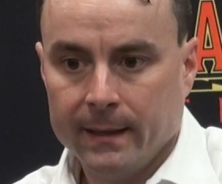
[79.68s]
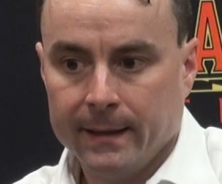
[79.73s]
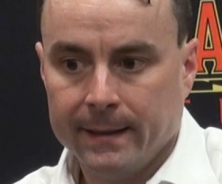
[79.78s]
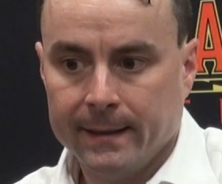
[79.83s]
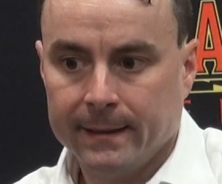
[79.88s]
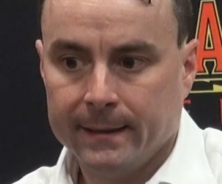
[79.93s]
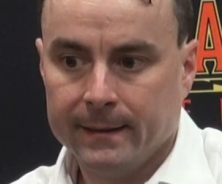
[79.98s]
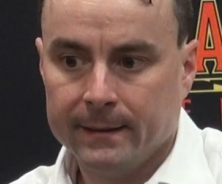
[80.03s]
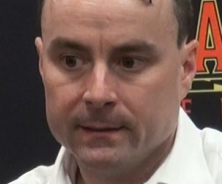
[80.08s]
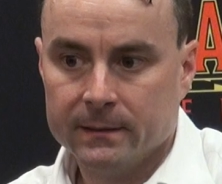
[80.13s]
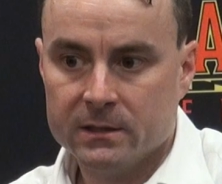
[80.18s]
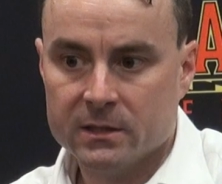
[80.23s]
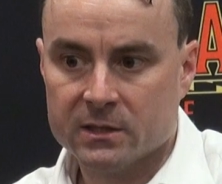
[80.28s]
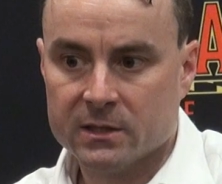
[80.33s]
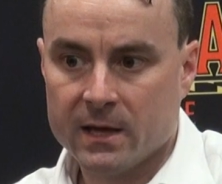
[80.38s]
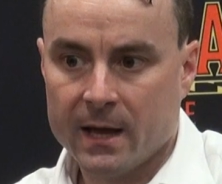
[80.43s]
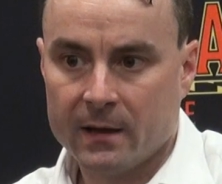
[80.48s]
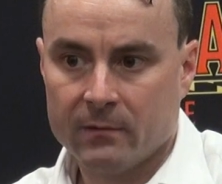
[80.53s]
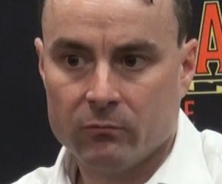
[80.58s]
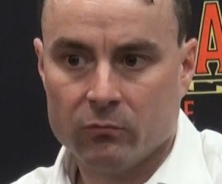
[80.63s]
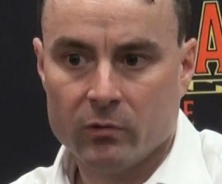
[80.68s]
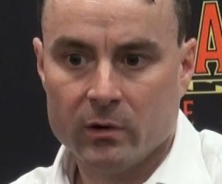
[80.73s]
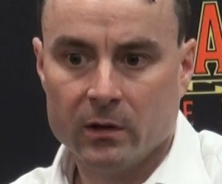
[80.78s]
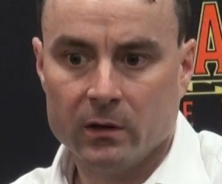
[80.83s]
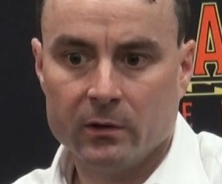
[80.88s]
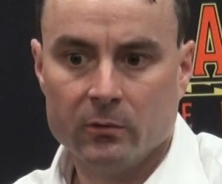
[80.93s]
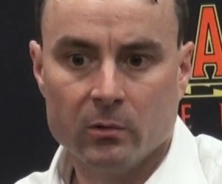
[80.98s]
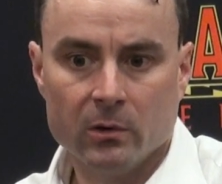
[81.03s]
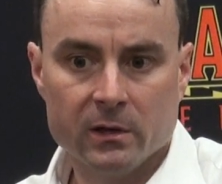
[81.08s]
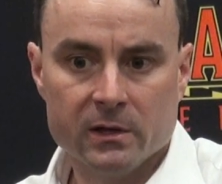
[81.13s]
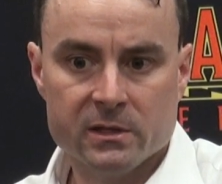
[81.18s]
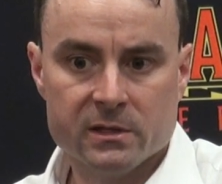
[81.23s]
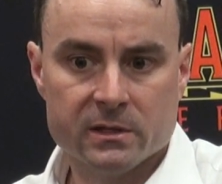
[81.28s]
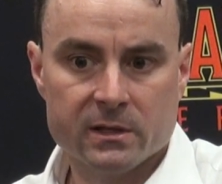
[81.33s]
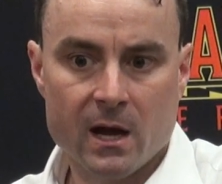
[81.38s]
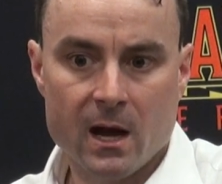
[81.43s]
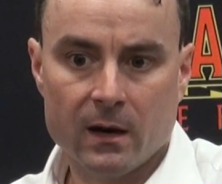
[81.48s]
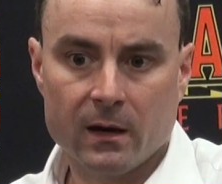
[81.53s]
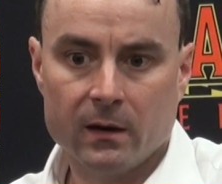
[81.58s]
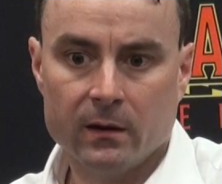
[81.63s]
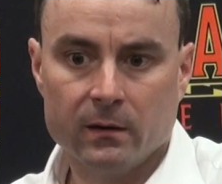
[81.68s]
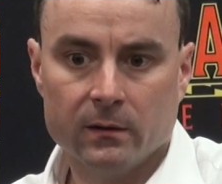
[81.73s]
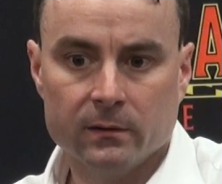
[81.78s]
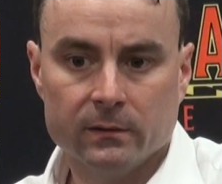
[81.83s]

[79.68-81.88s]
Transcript: Uh, just got really really stuck,